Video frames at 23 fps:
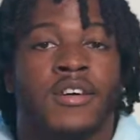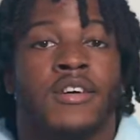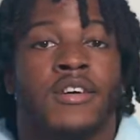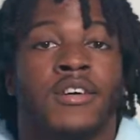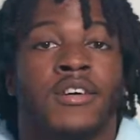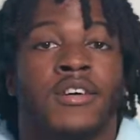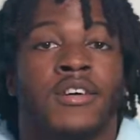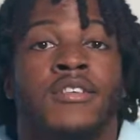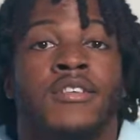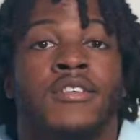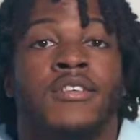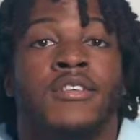
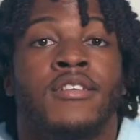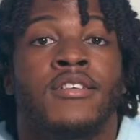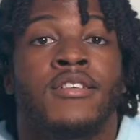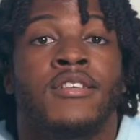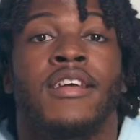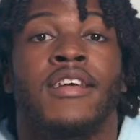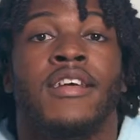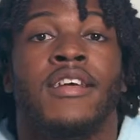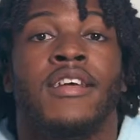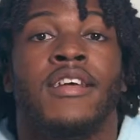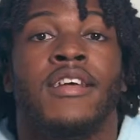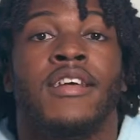said to
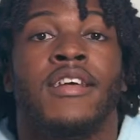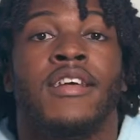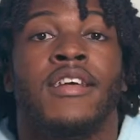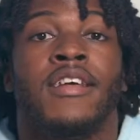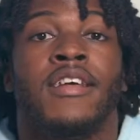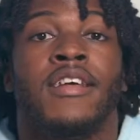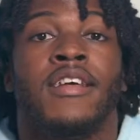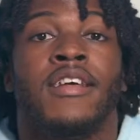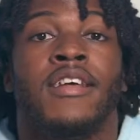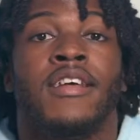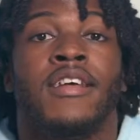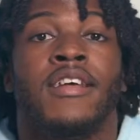G
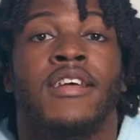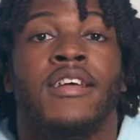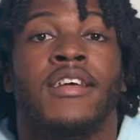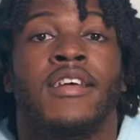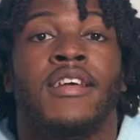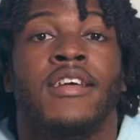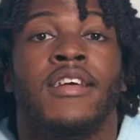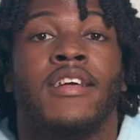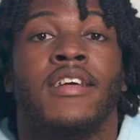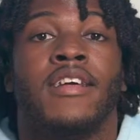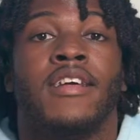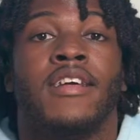League, my
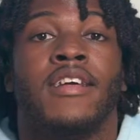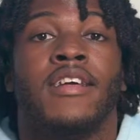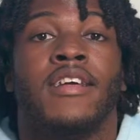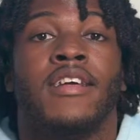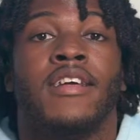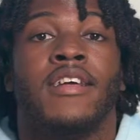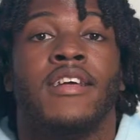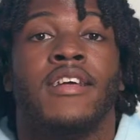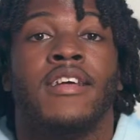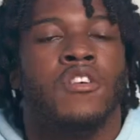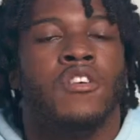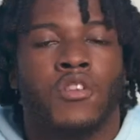guy, bro.
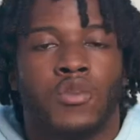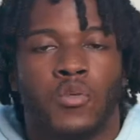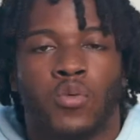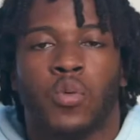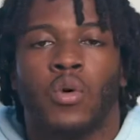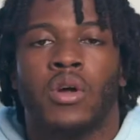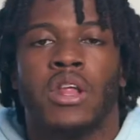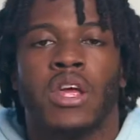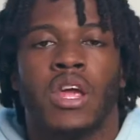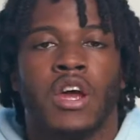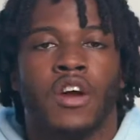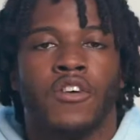
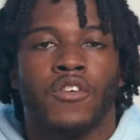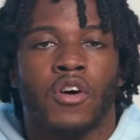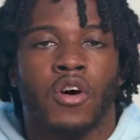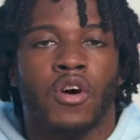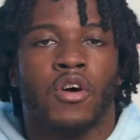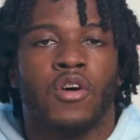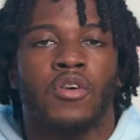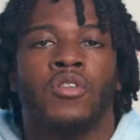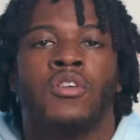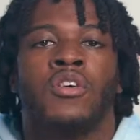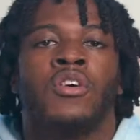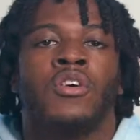
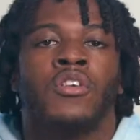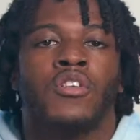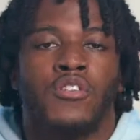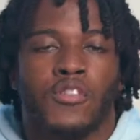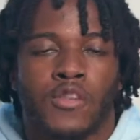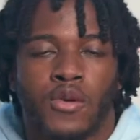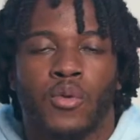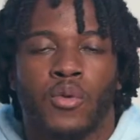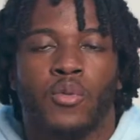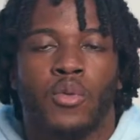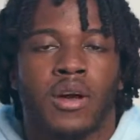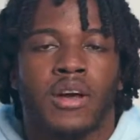20-year-old,
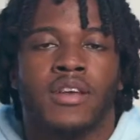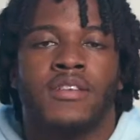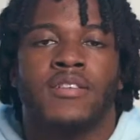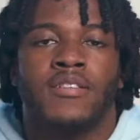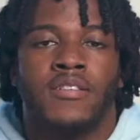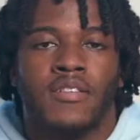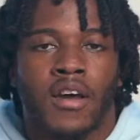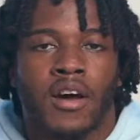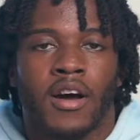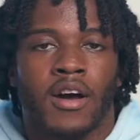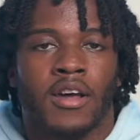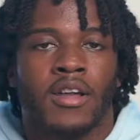two-way
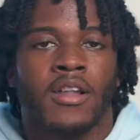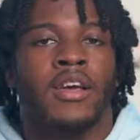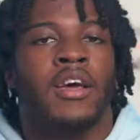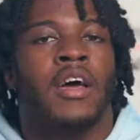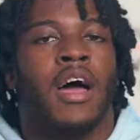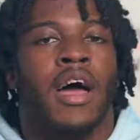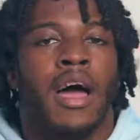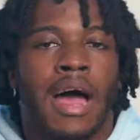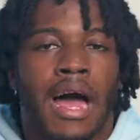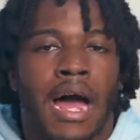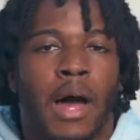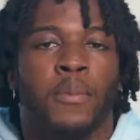stud,
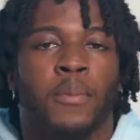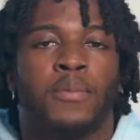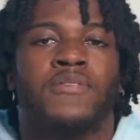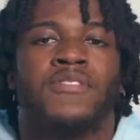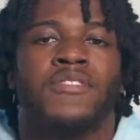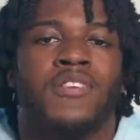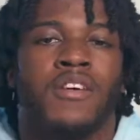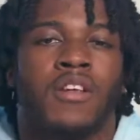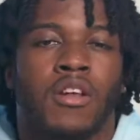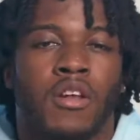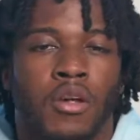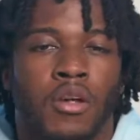
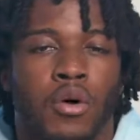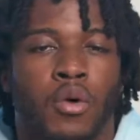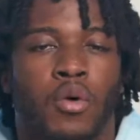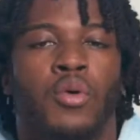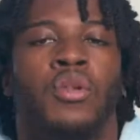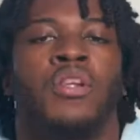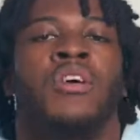absolute